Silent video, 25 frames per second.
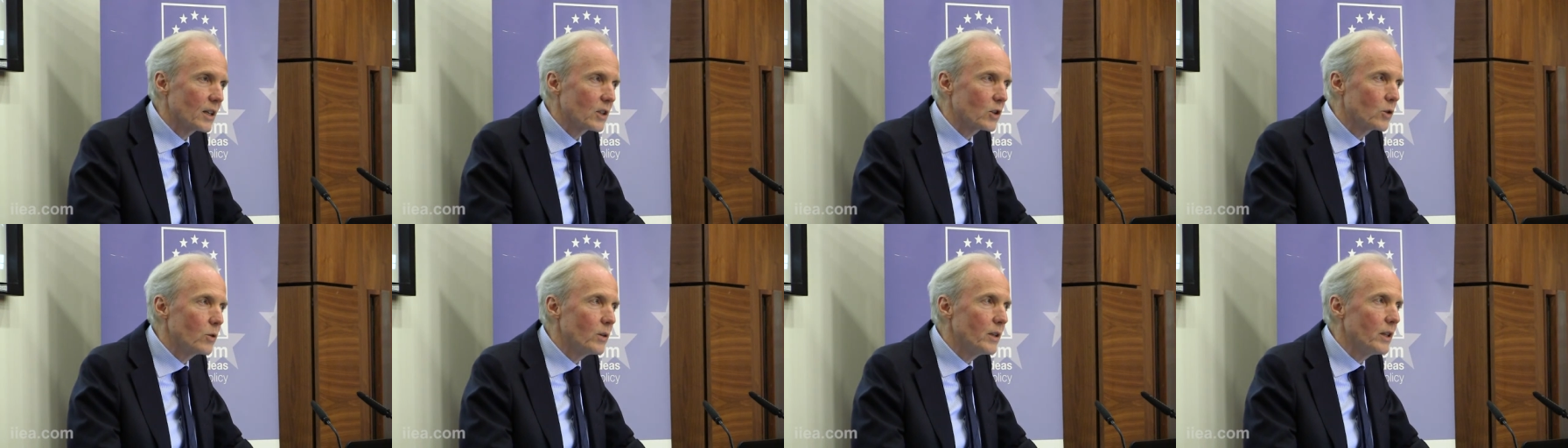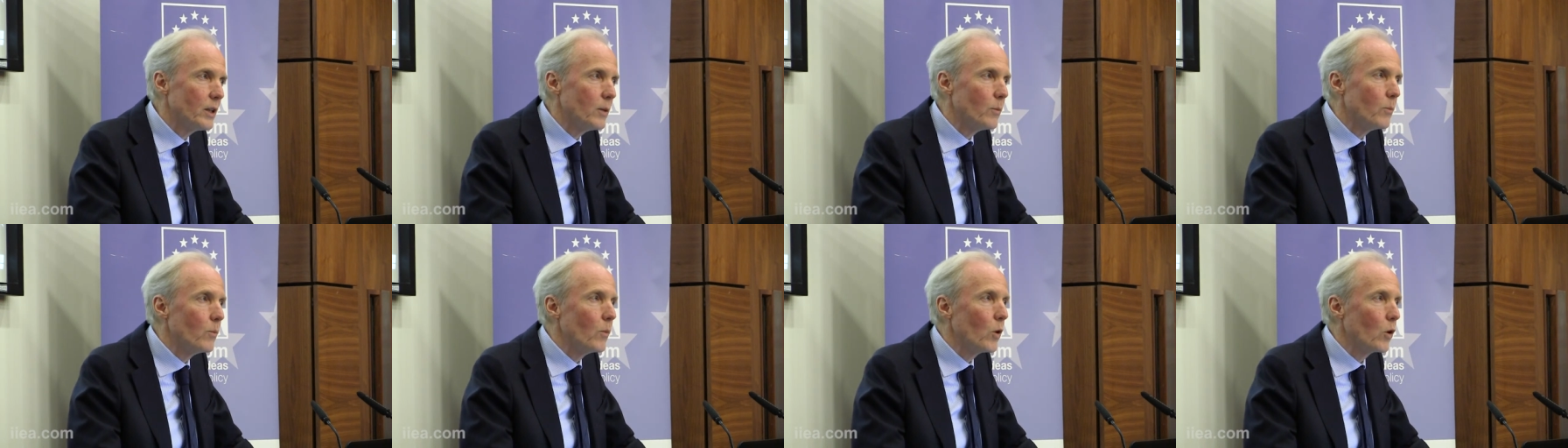
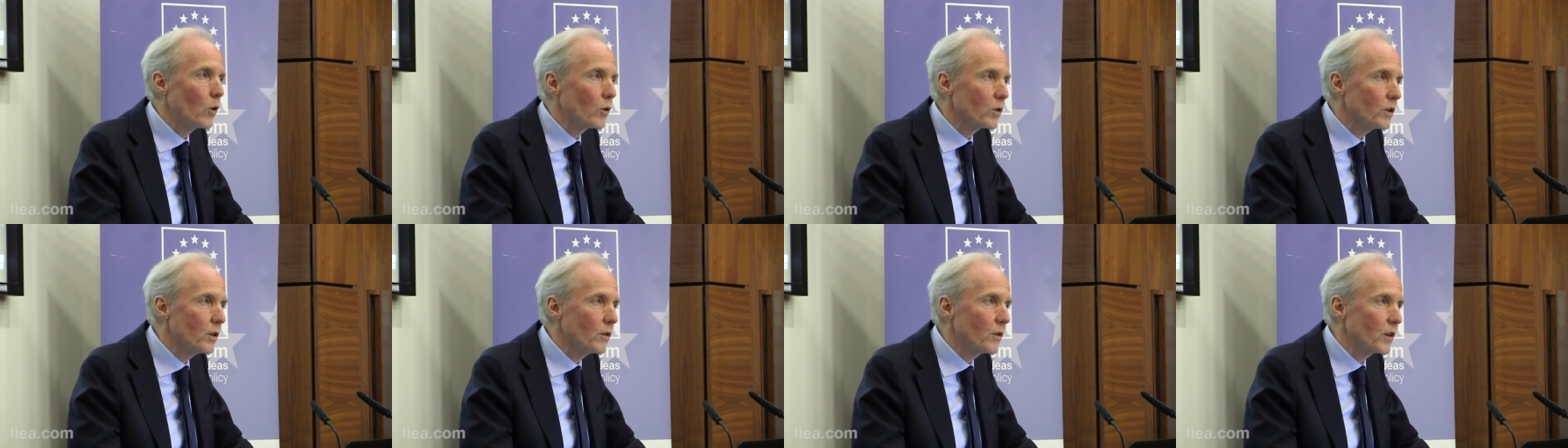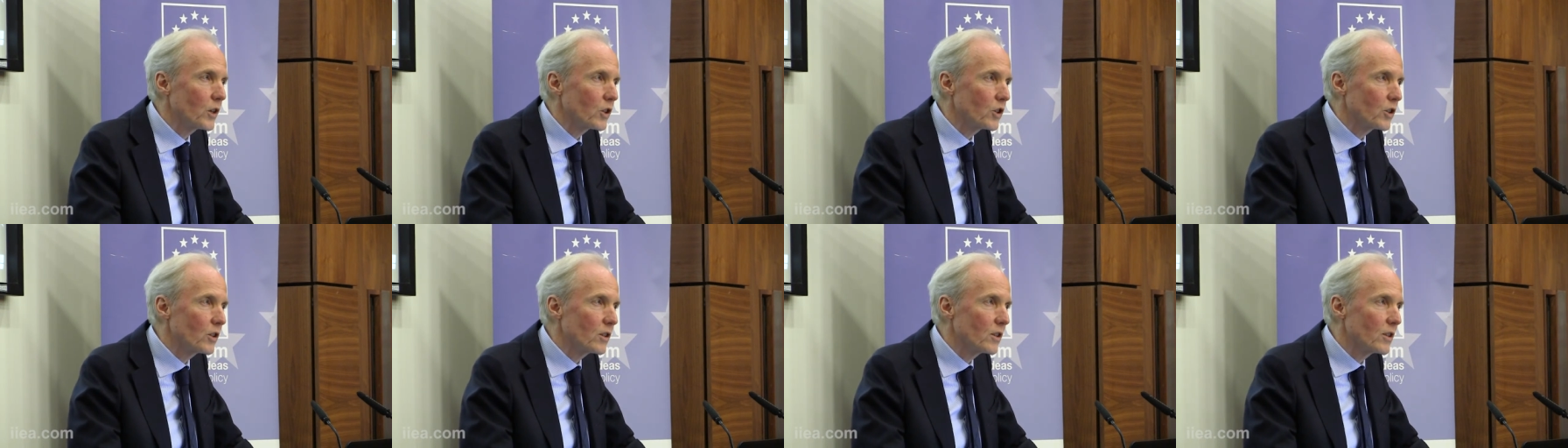actually more
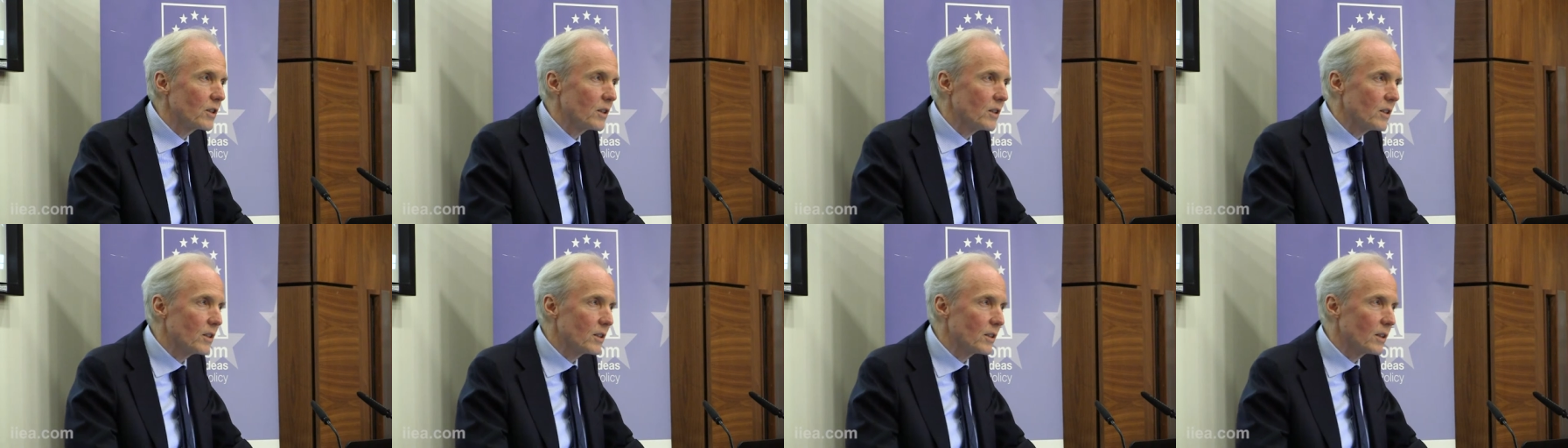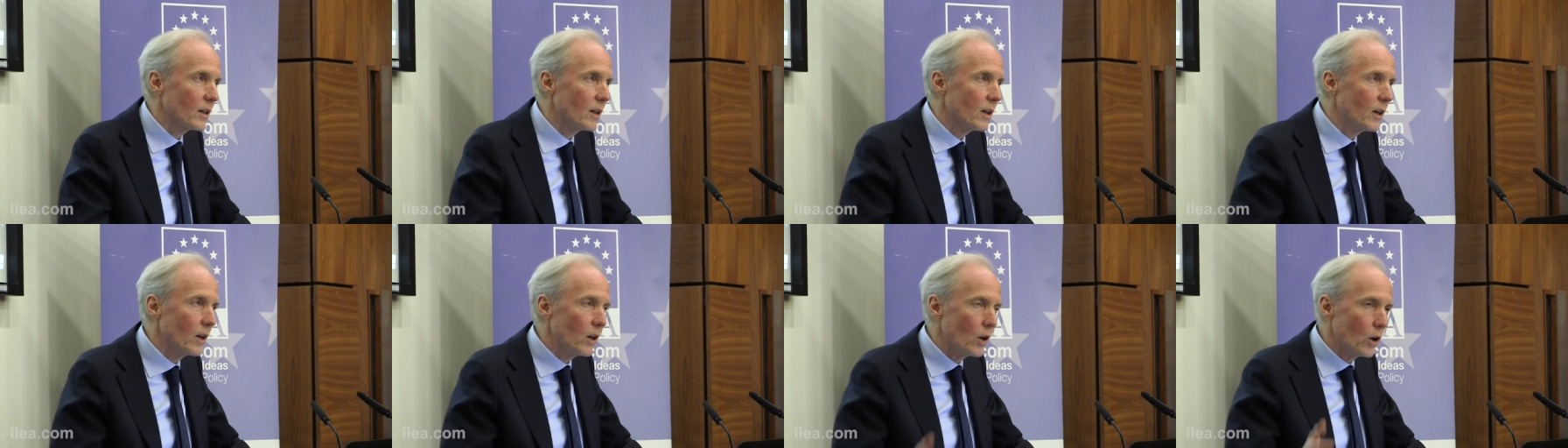
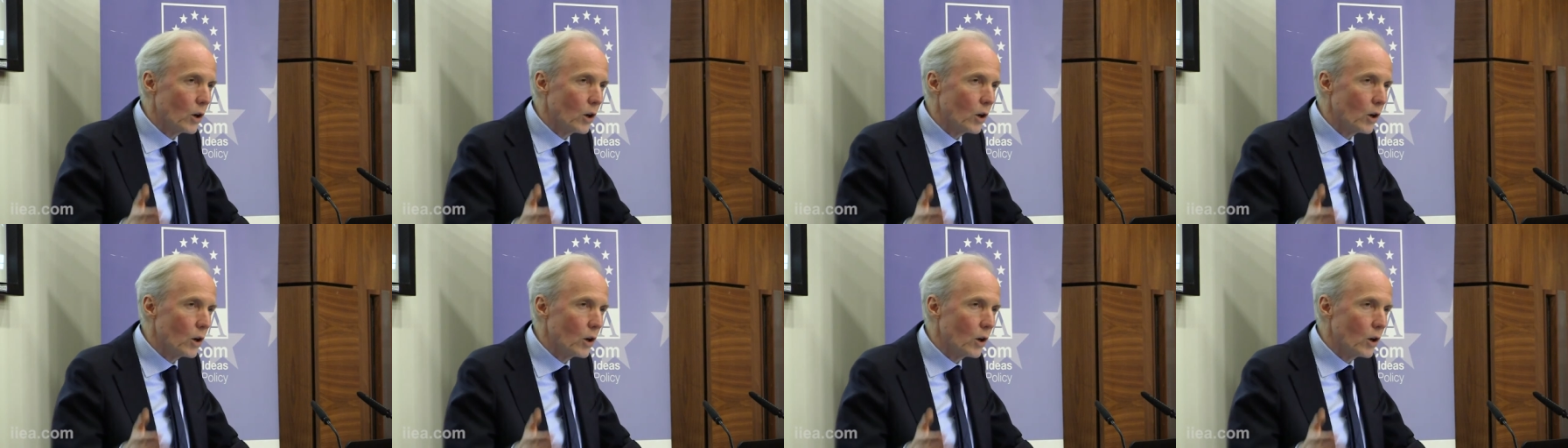divergences